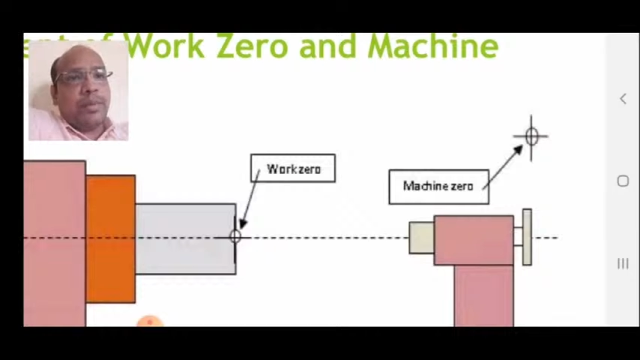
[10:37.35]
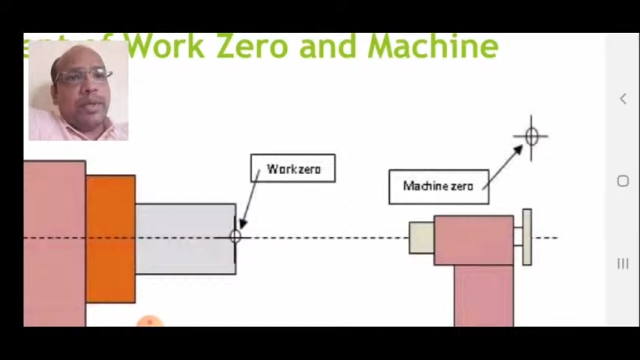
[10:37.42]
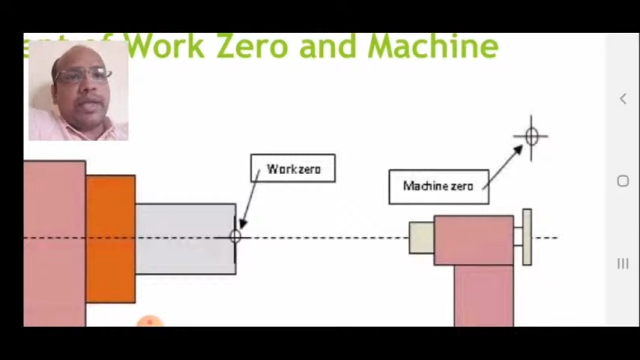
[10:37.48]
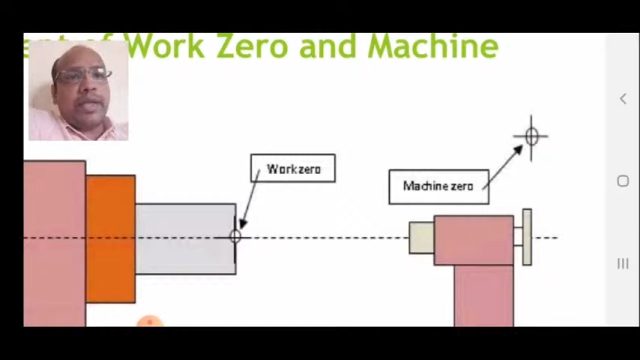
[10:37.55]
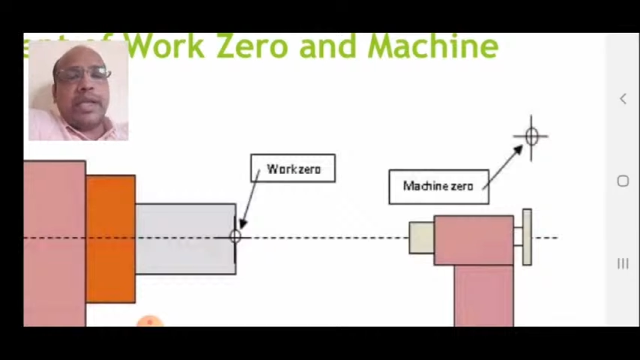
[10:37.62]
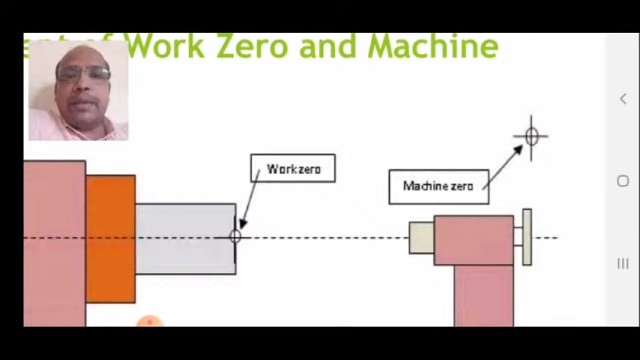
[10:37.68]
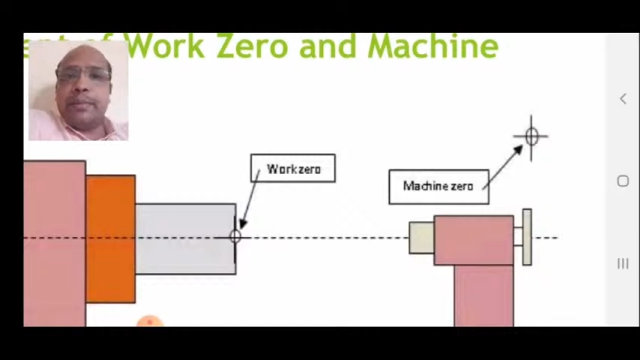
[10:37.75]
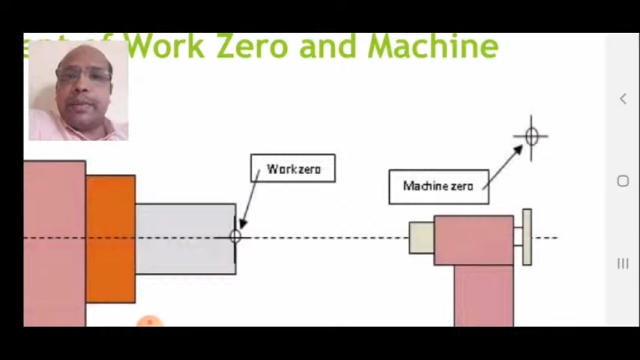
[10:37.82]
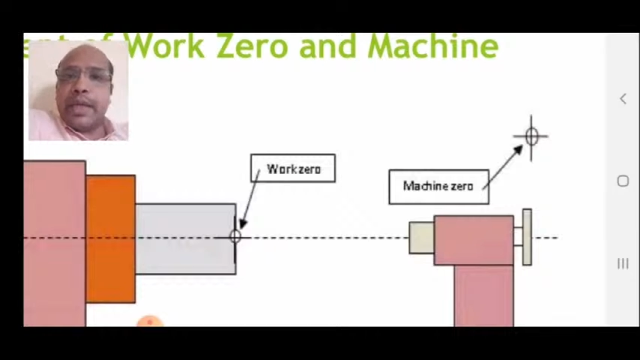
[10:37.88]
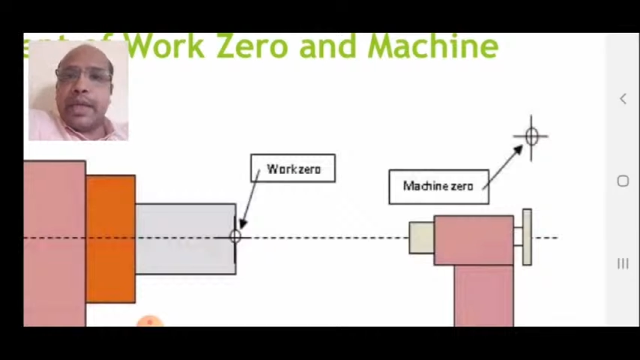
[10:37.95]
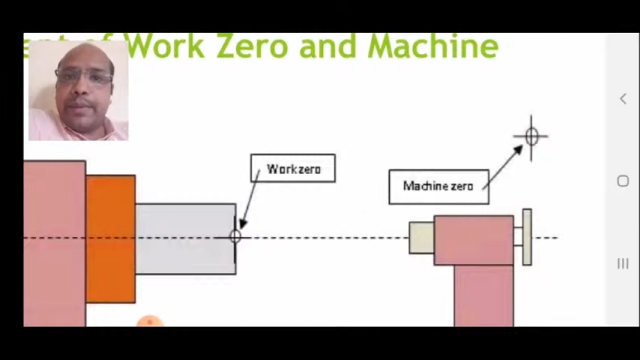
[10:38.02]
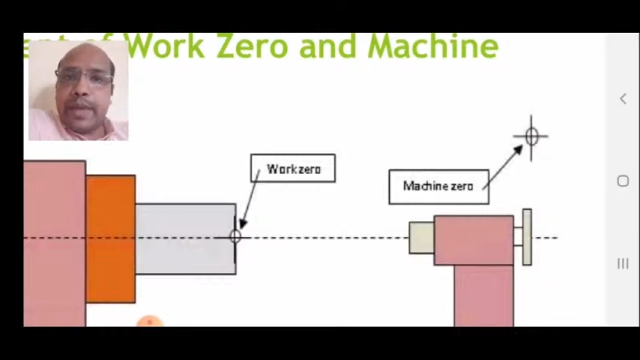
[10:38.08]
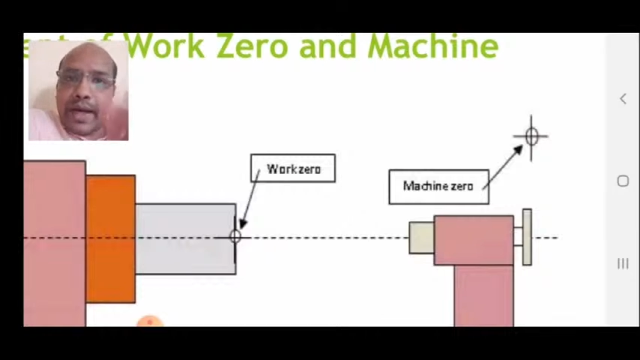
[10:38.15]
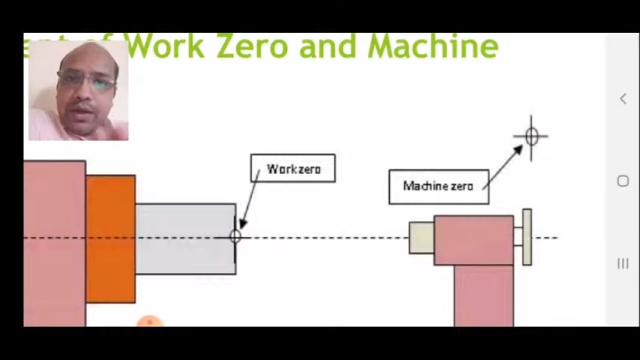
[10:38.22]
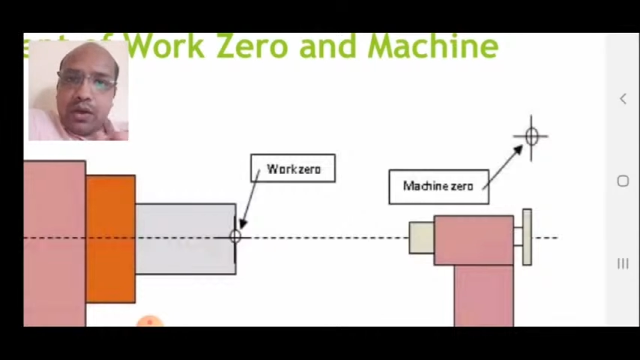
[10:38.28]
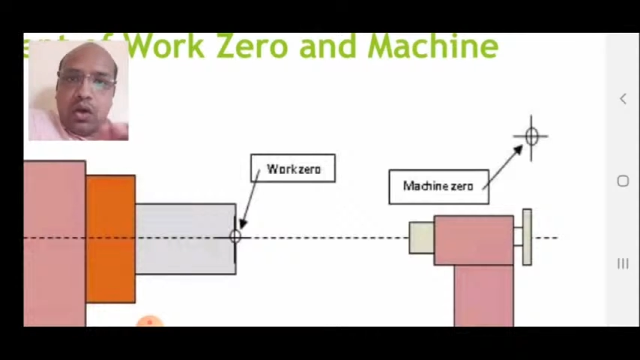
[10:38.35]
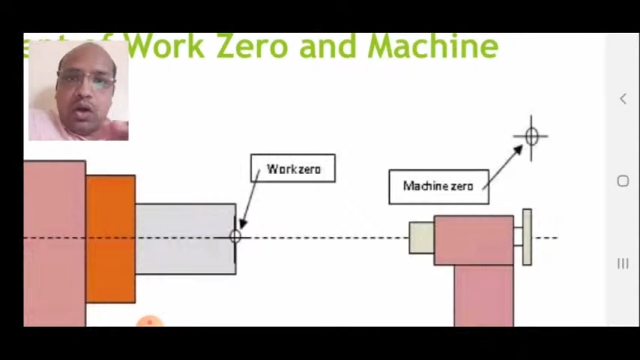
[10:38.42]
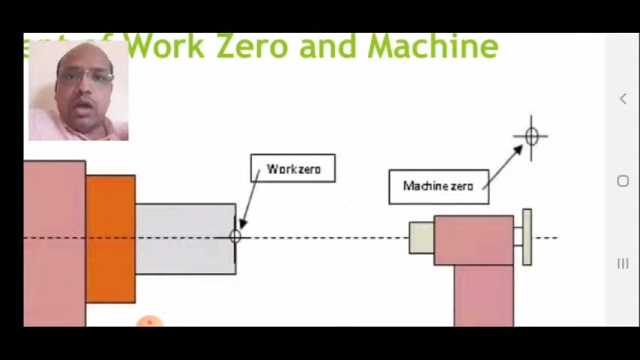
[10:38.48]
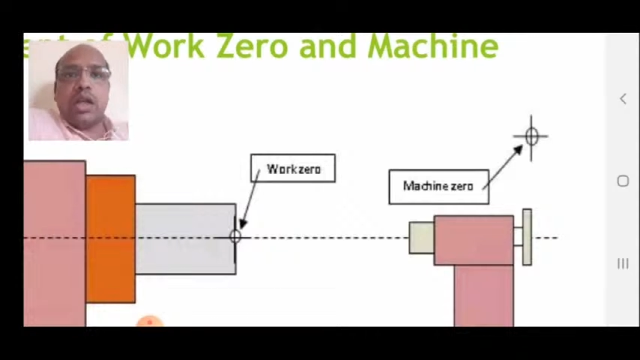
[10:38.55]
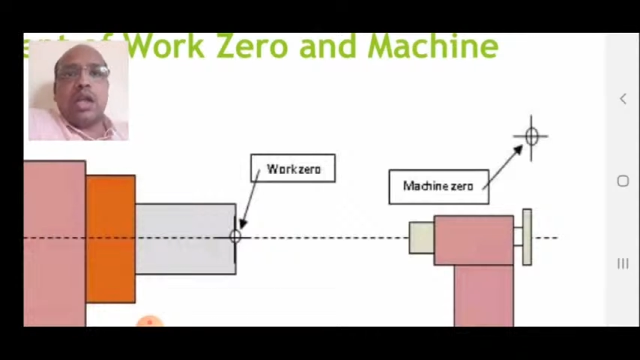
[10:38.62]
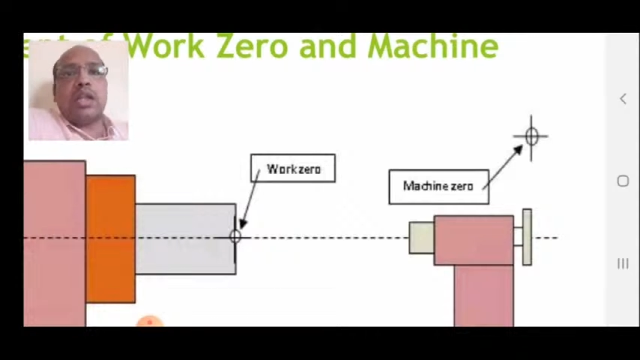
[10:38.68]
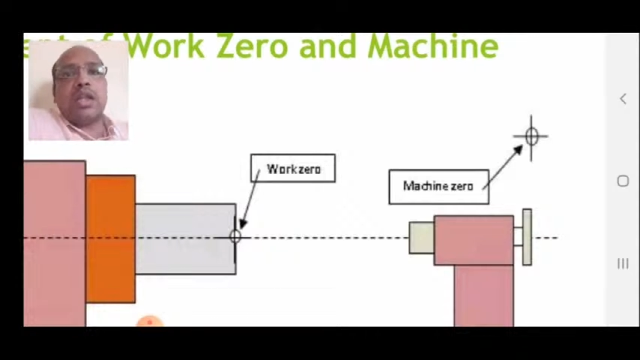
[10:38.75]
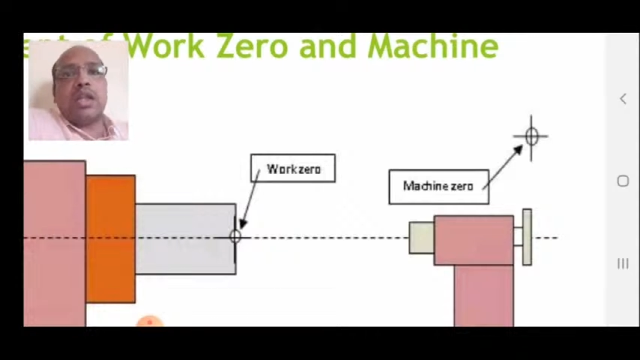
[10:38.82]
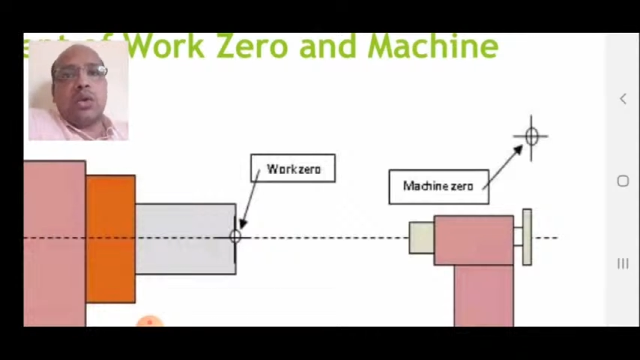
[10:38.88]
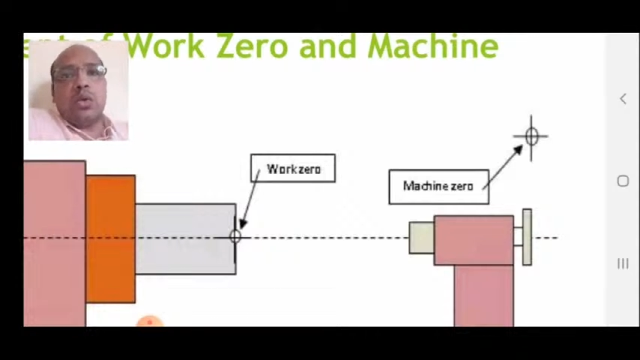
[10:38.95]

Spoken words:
but it may be at another